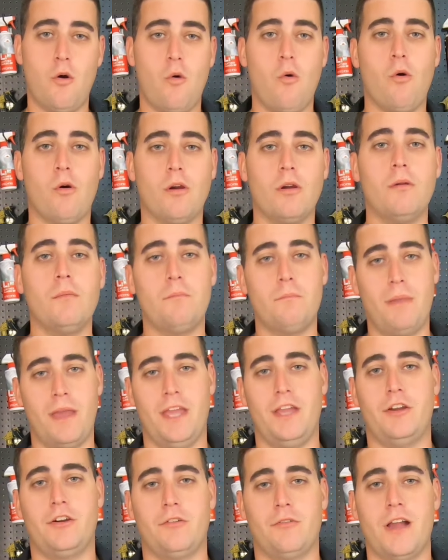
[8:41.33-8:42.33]
or
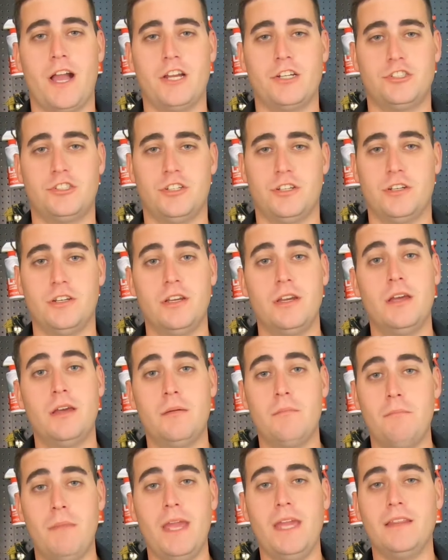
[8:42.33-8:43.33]
paint correction.
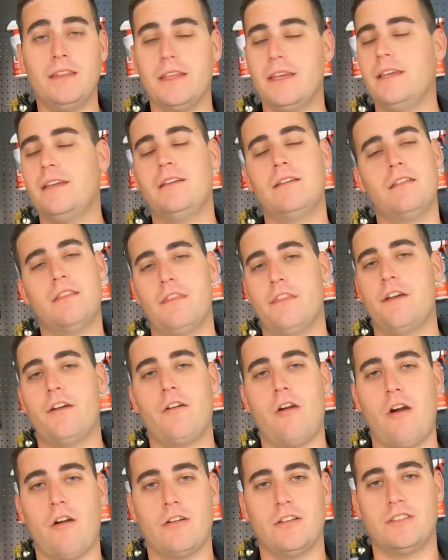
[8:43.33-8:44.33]
Mainly,
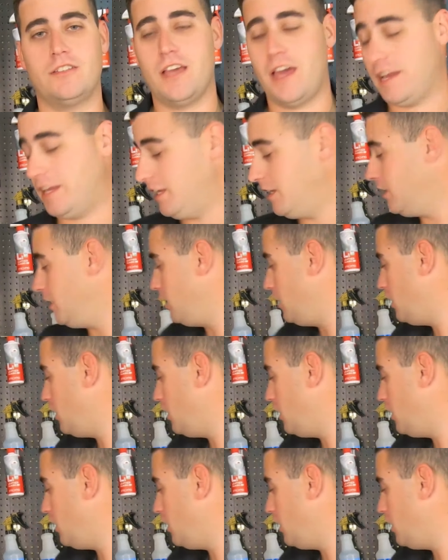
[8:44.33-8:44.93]
there aren't any.